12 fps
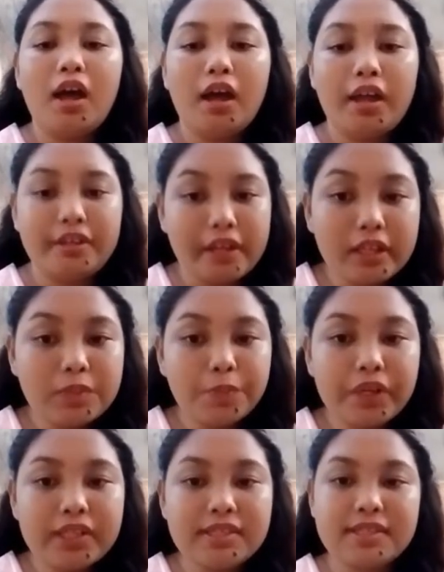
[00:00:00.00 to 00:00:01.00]
an
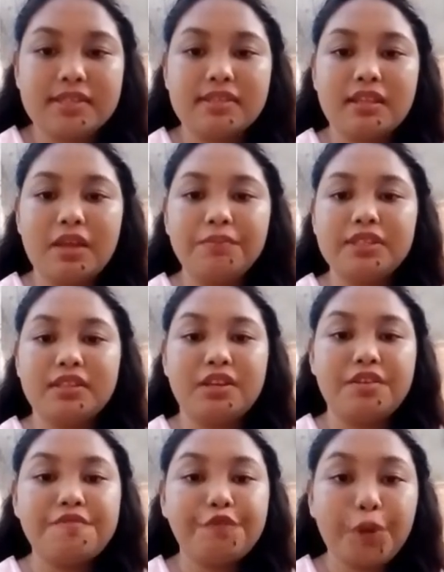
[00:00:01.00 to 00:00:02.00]
expert system is
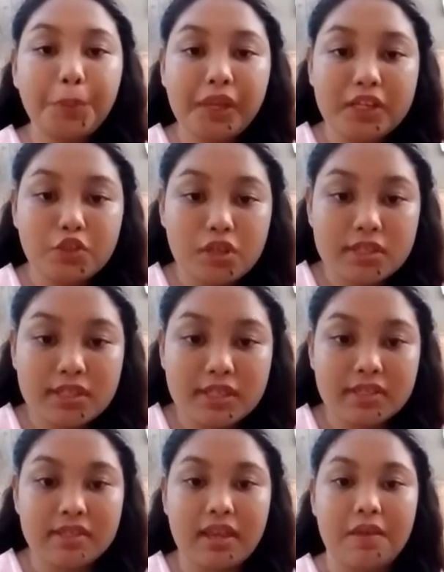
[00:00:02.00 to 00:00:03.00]
an information
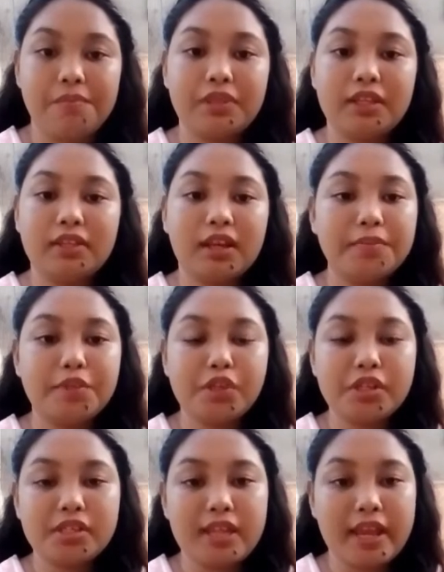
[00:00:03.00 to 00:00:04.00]
system that
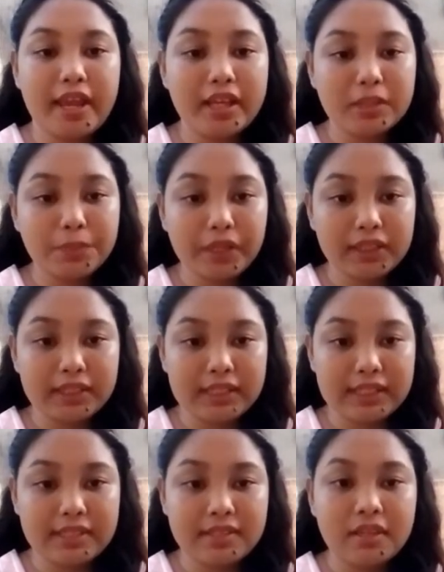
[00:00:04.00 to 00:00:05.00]
captures the
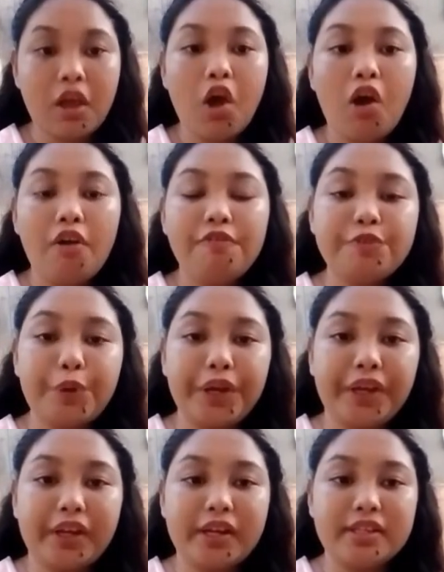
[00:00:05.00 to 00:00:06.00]
expertise of
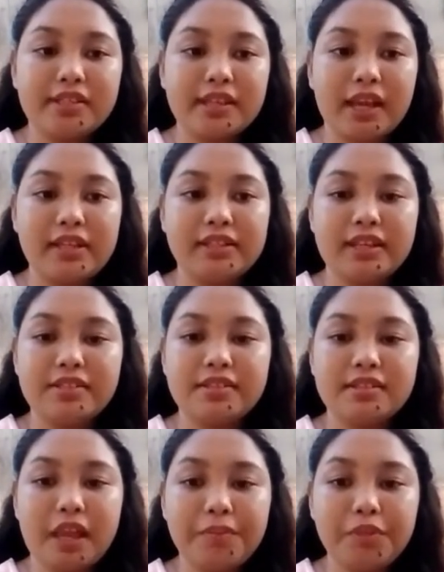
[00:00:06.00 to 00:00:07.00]
workers and then
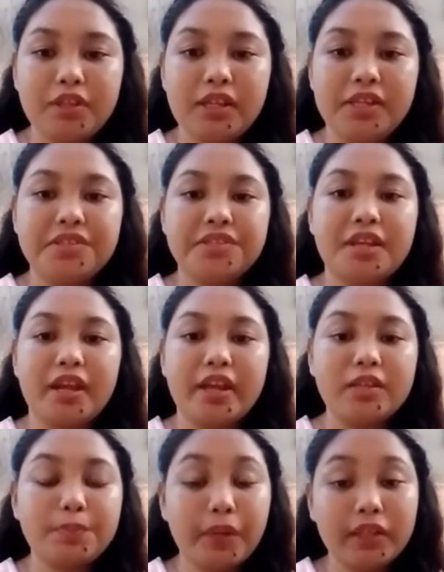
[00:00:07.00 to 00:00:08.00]
simulates the
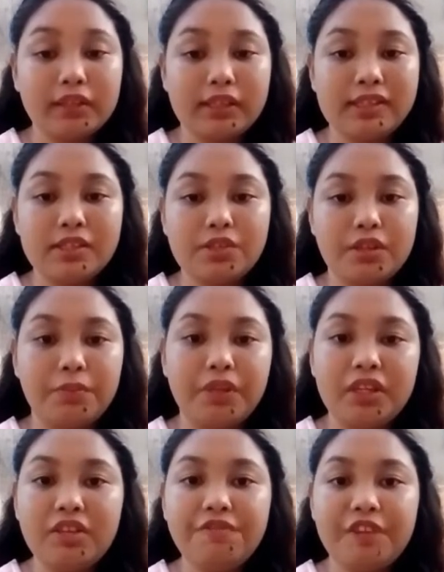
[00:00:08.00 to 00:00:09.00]
expertise to the
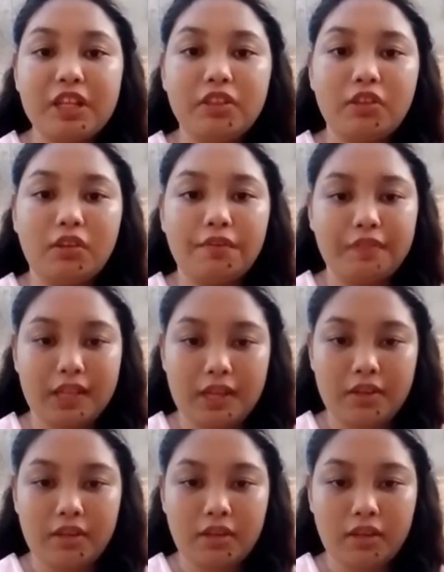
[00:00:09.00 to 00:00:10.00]
benefit of
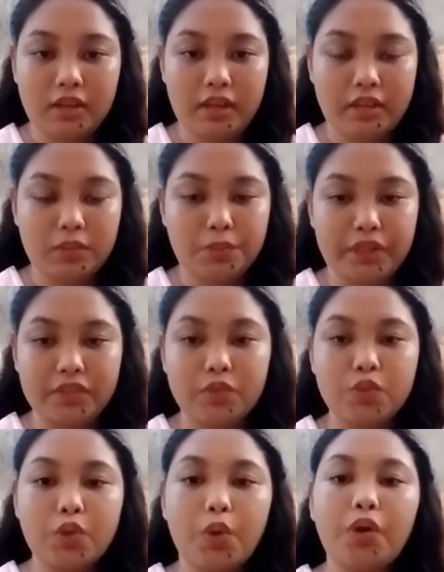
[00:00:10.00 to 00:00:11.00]
non-experts.
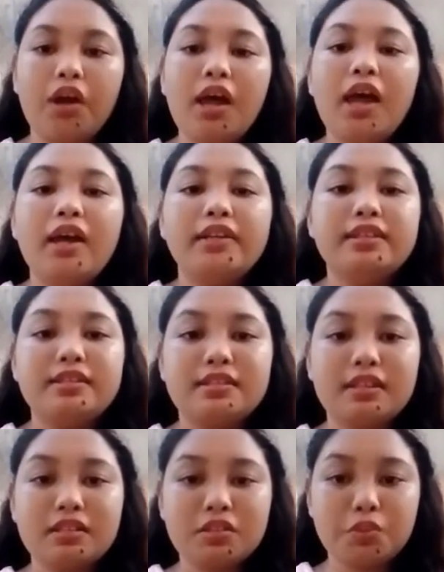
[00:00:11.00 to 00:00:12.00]
So, the
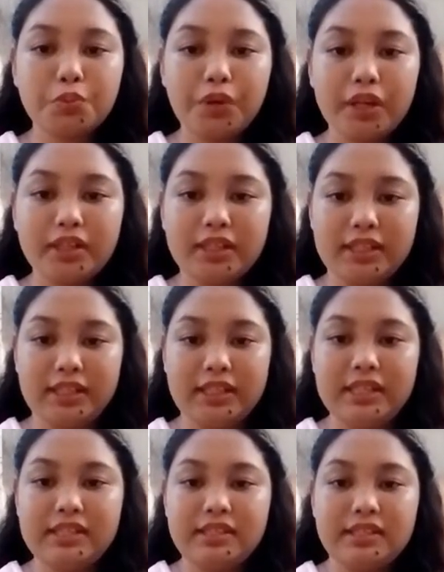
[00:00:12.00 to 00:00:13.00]
sixth one
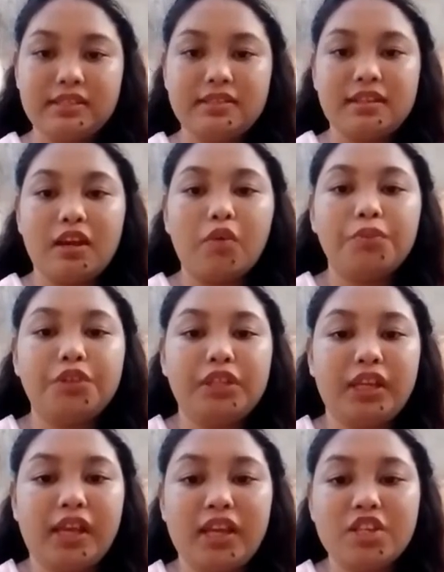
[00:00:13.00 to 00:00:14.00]
is the
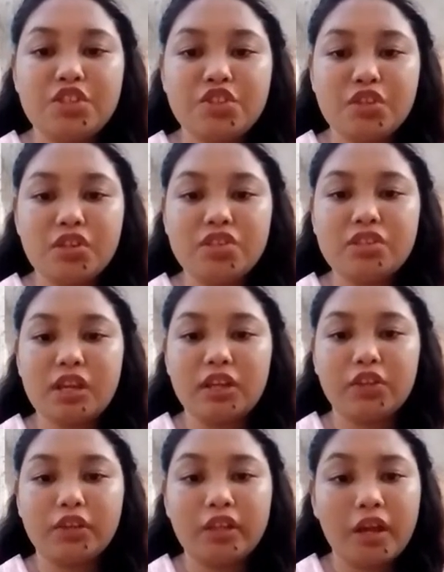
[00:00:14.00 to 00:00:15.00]
communications
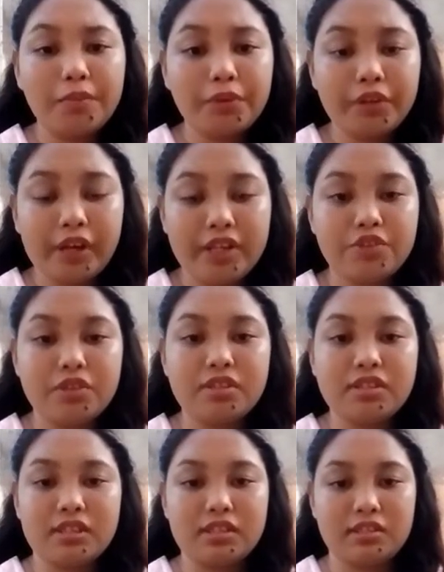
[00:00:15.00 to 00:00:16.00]
and collaboration
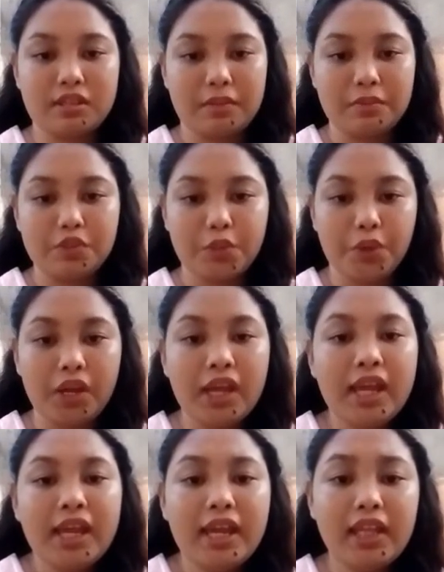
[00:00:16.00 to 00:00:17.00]
system. So,
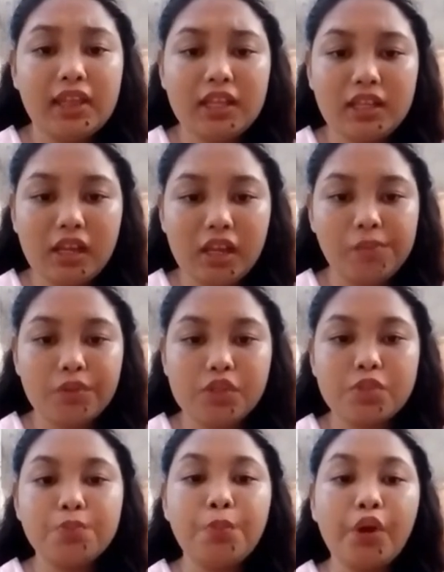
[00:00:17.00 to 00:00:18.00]
it
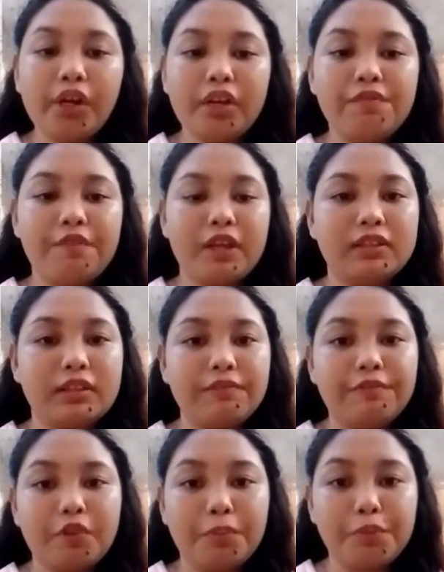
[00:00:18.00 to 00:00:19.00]
enables more
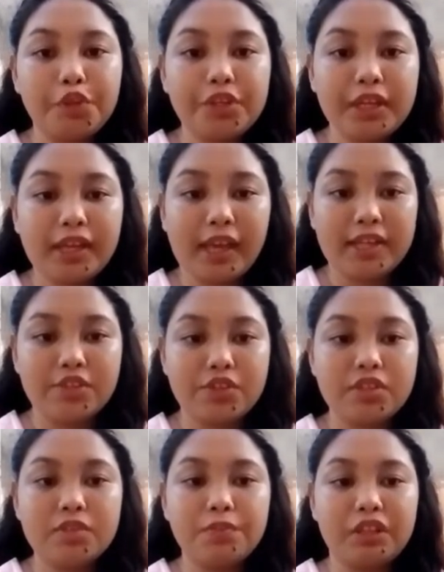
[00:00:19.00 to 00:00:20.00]
effective
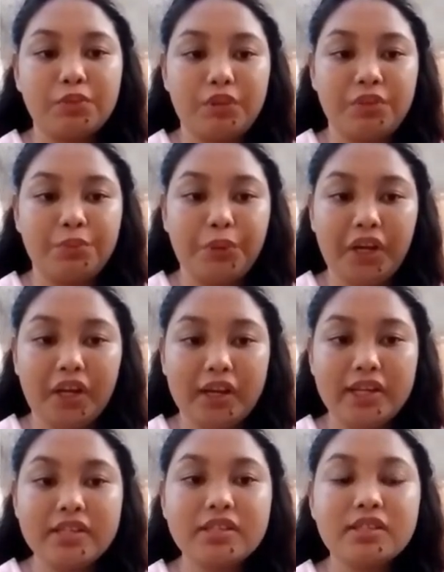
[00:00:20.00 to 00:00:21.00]
communications between
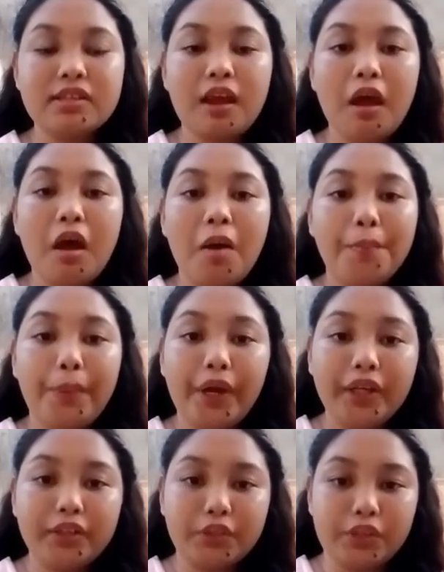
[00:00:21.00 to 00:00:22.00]
workers,
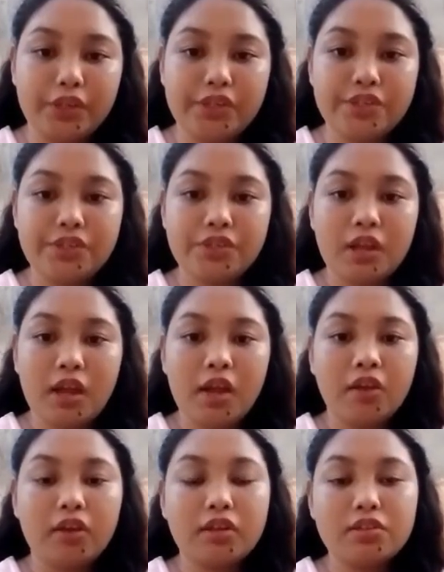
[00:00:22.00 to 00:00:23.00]
partners,
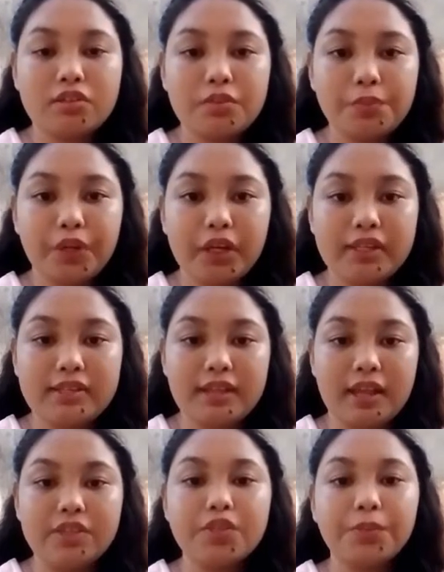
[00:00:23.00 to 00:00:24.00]
customers,
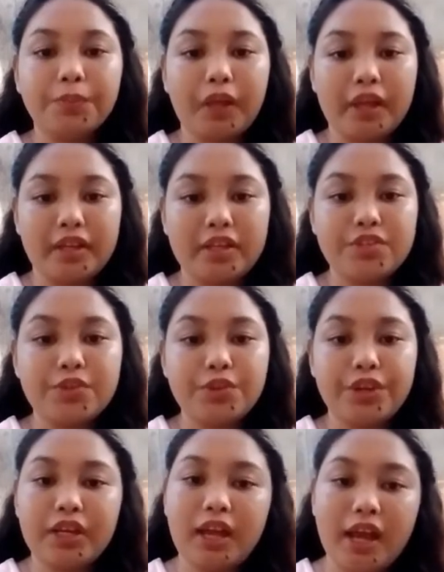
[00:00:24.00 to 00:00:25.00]
and suppliers
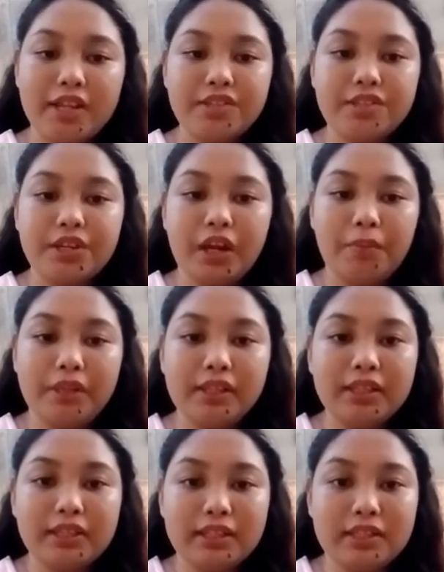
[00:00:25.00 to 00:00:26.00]
to enhance their
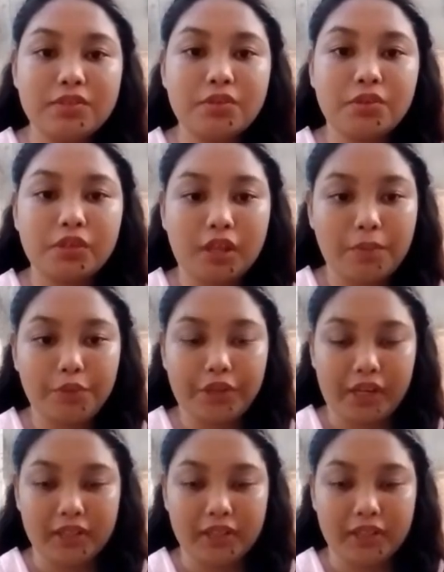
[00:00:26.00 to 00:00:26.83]
ability to collaborate.